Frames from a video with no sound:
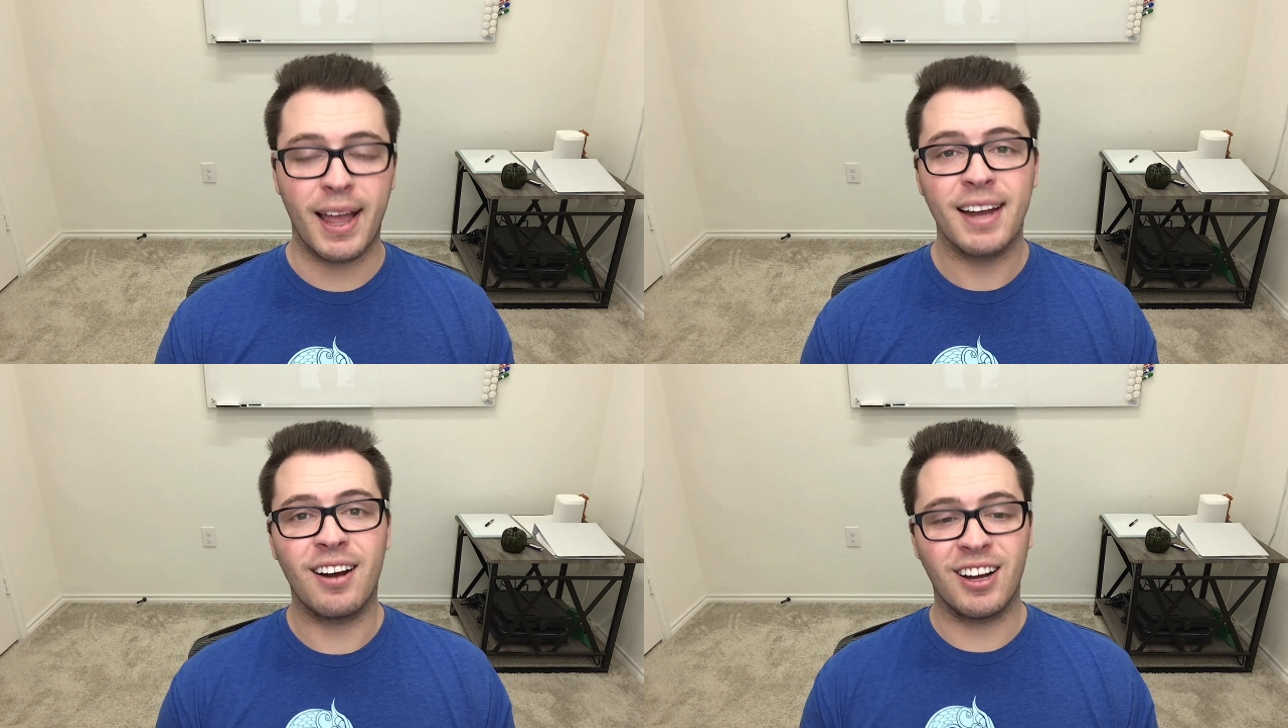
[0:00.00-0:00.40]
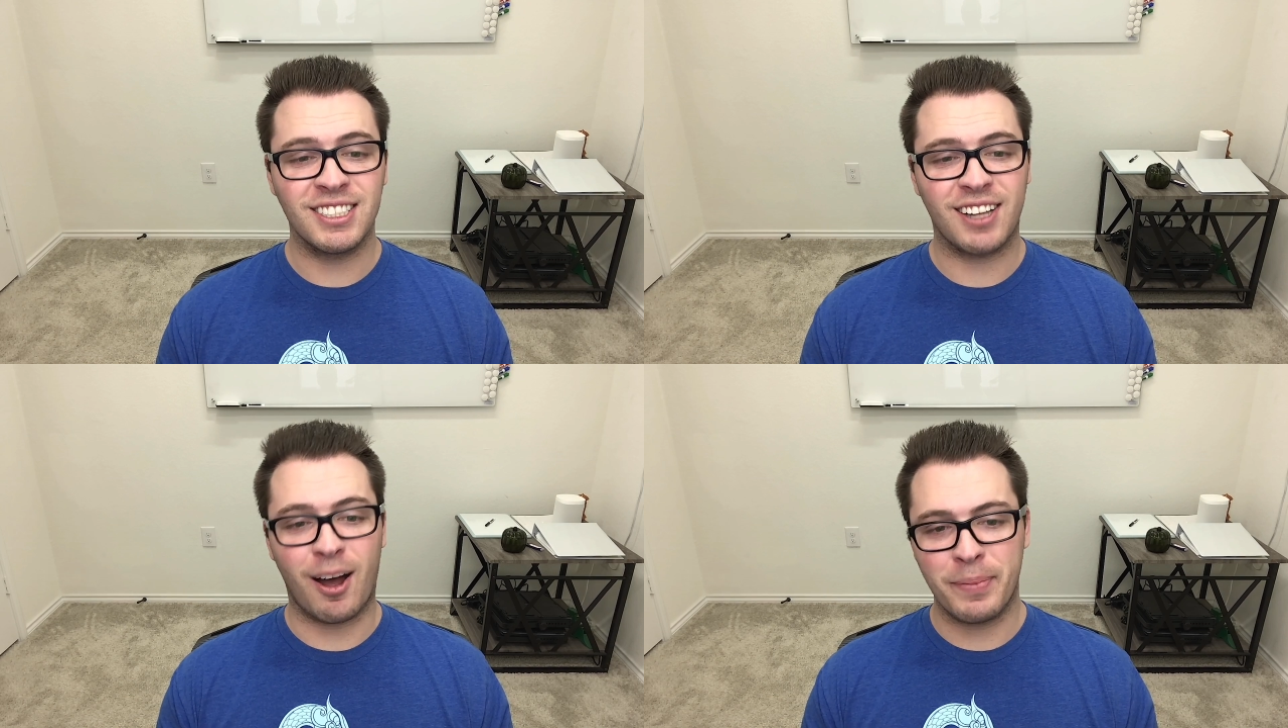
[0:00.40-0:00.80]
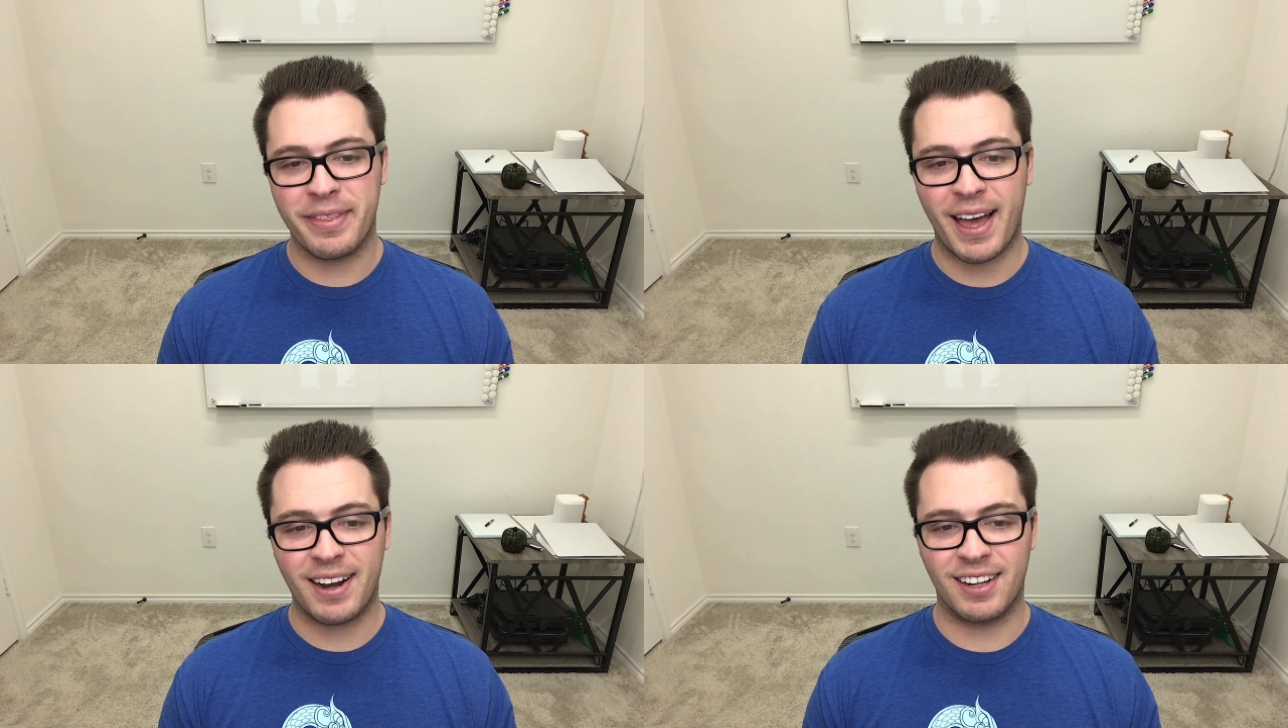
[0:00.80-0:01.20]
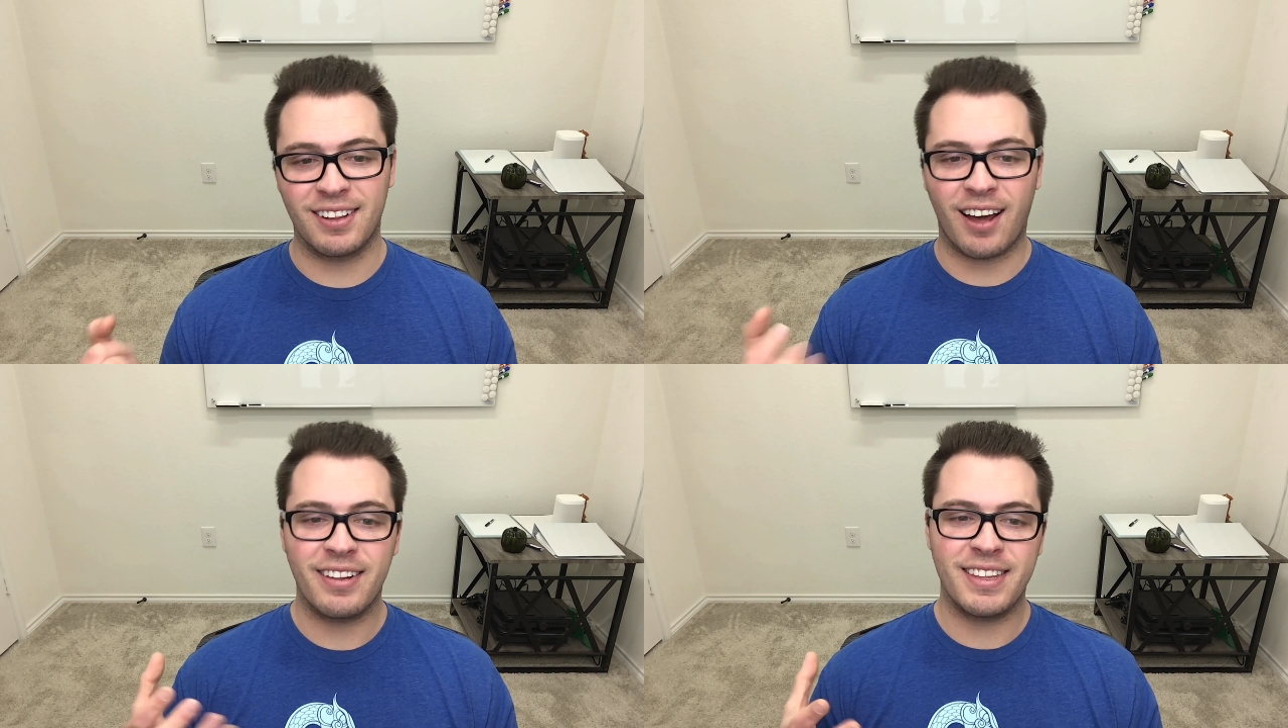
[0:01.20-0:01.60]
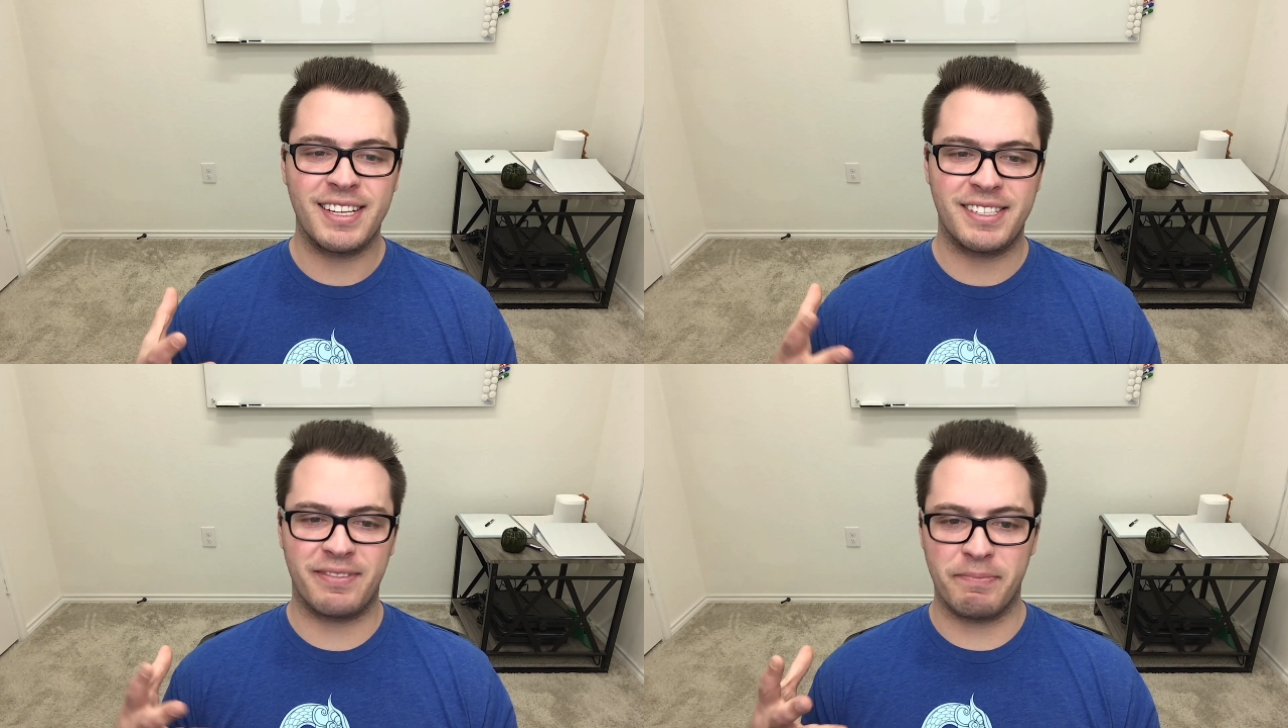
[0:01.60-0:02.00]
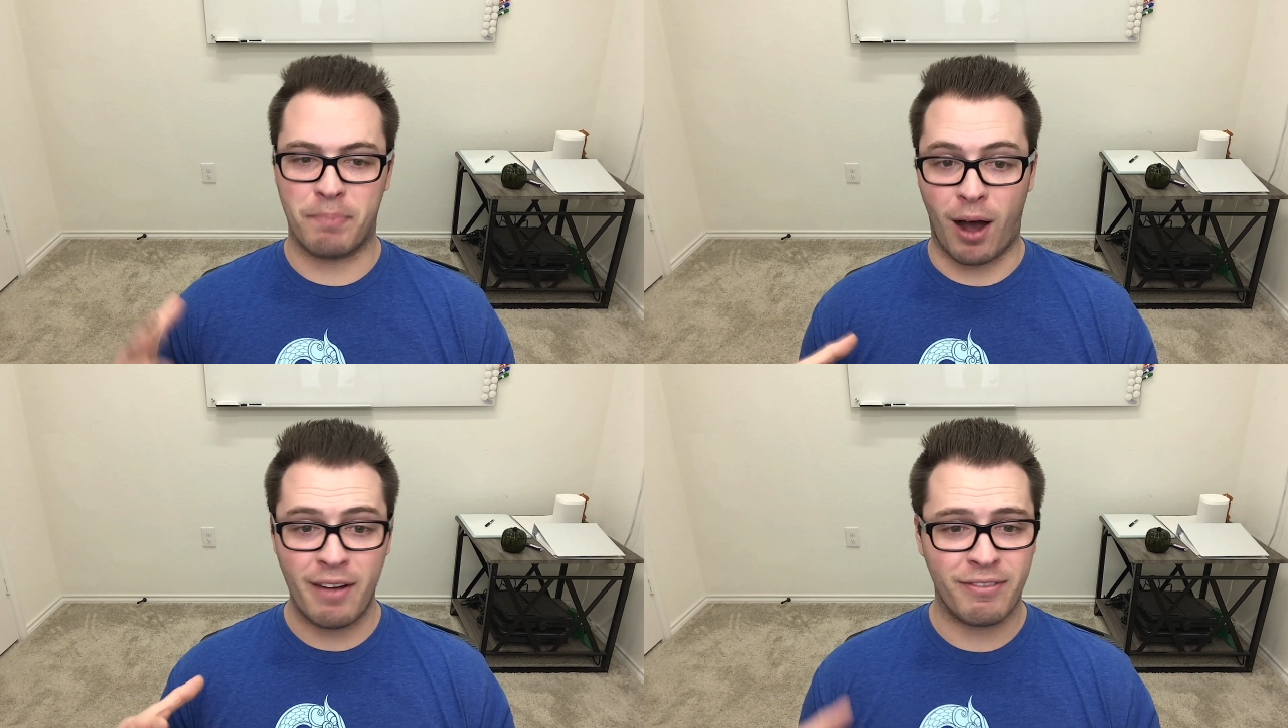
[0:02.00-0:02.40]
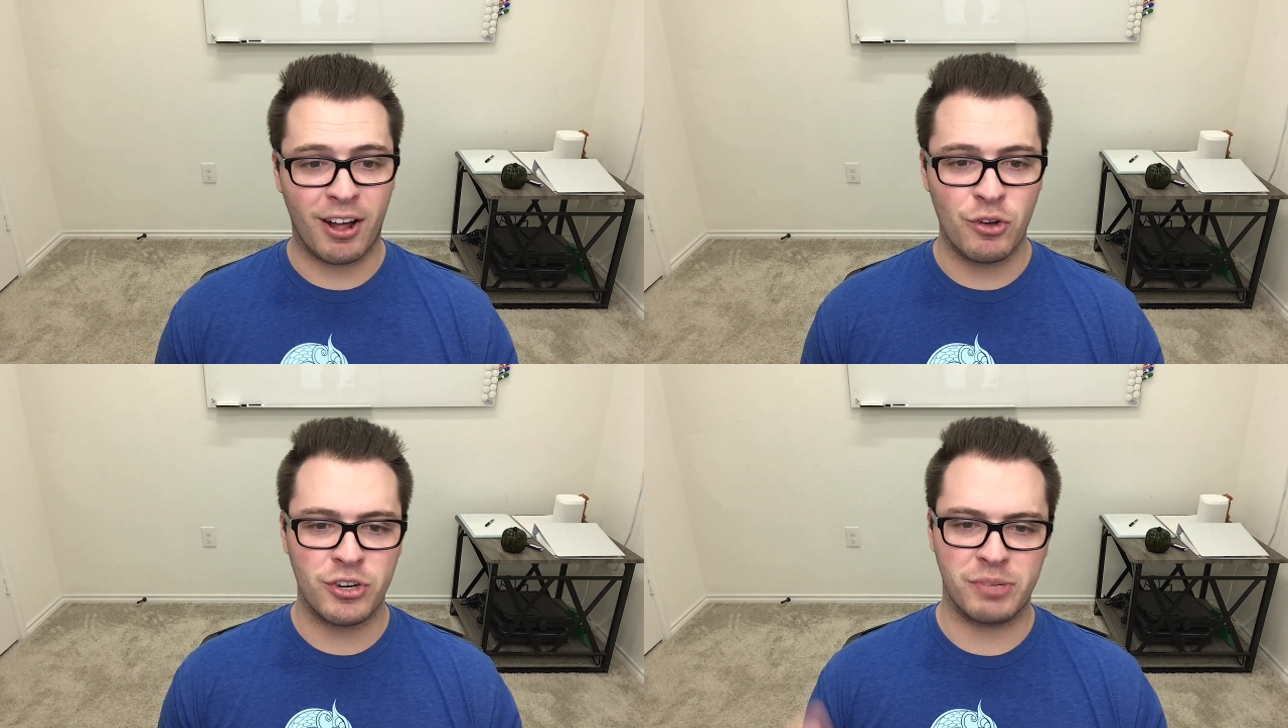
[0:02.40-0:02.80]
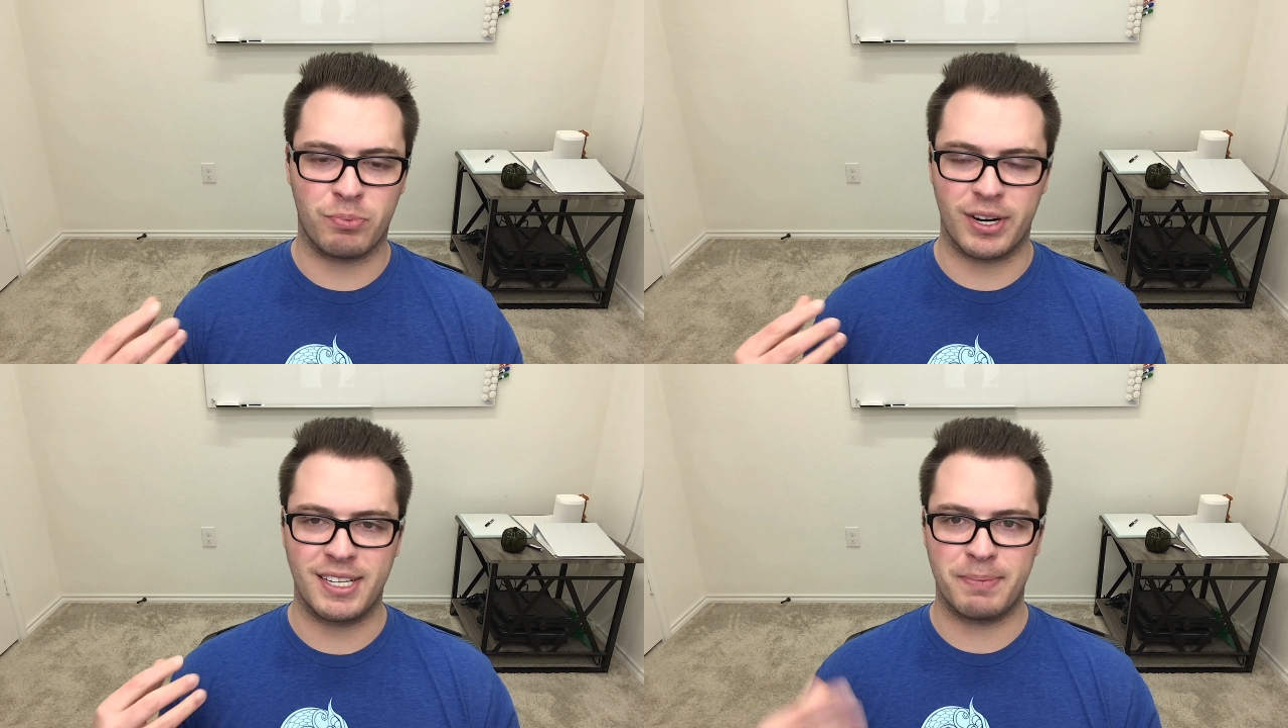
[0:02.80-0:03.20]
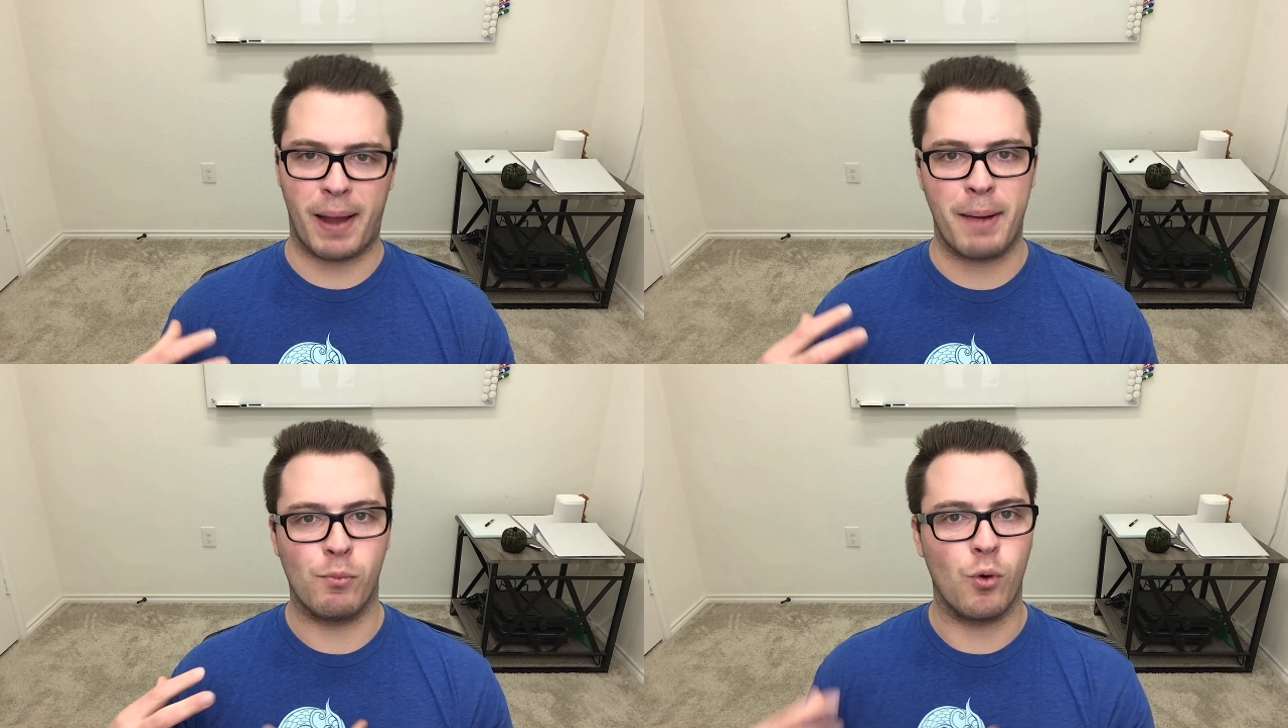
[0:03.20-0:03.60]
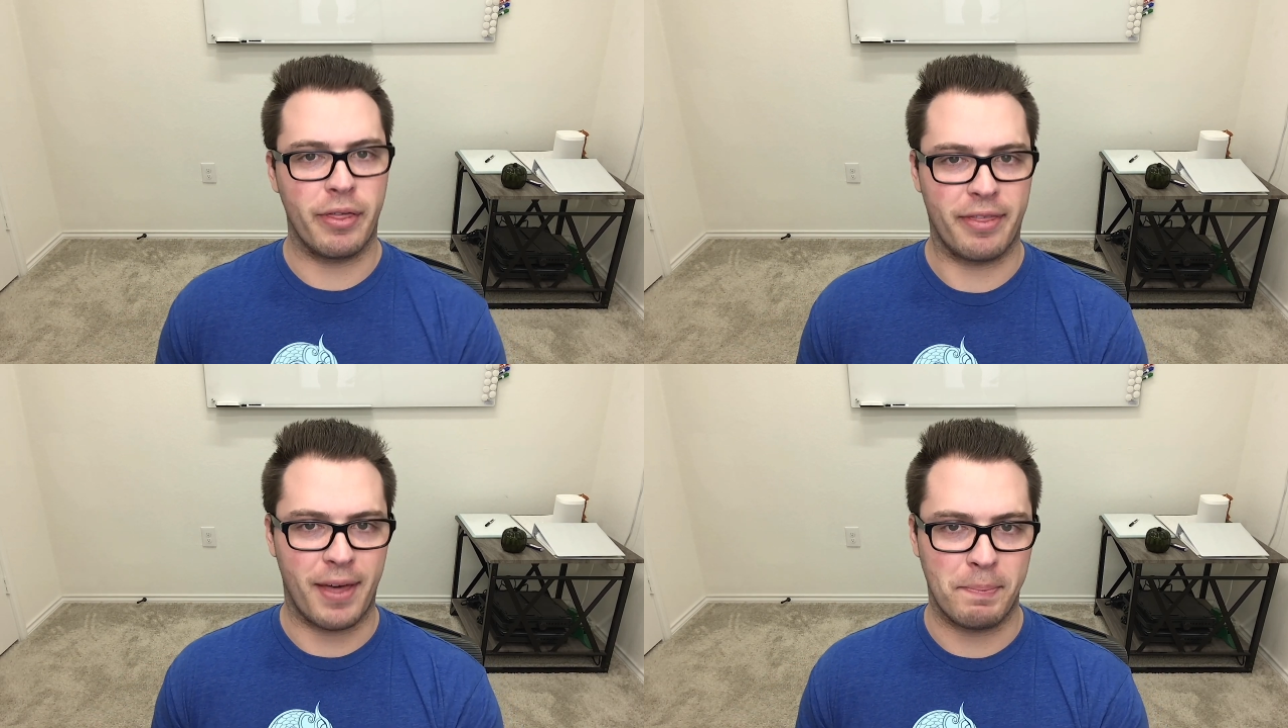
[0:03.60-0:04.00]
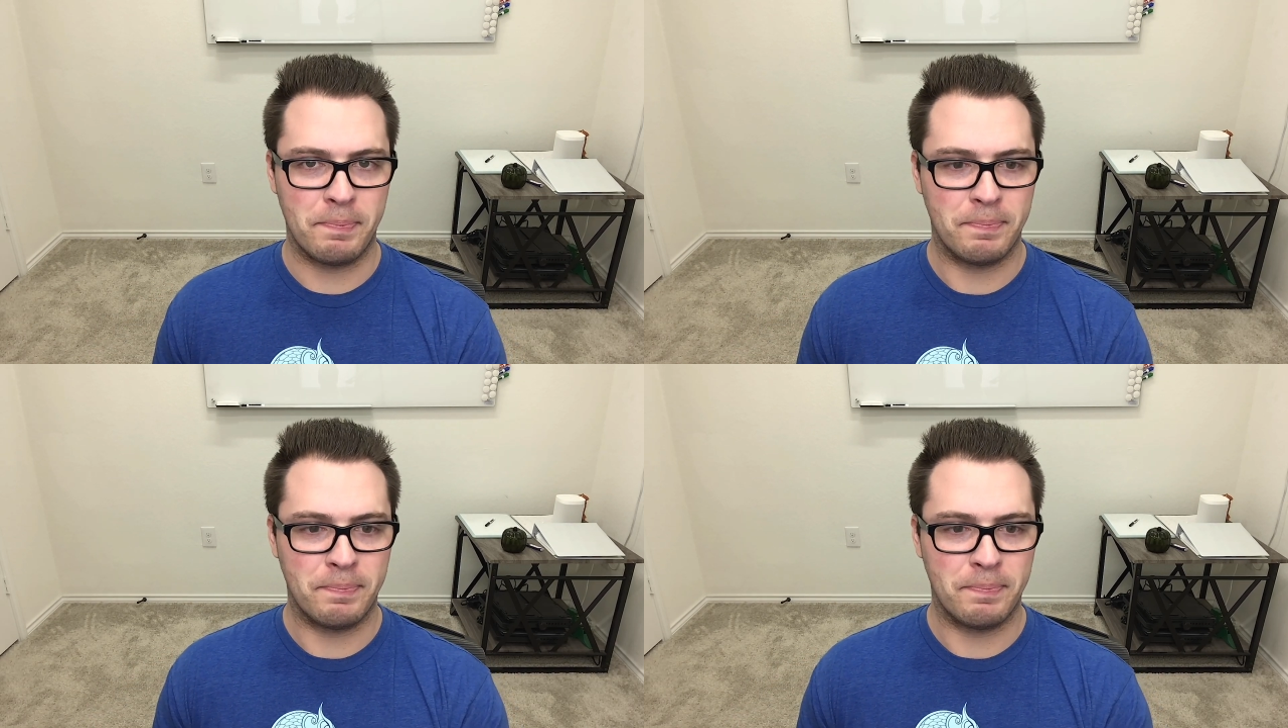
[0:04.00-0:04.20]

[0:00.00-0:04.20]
And on top of that, a lot of these bot followers bring spam with them.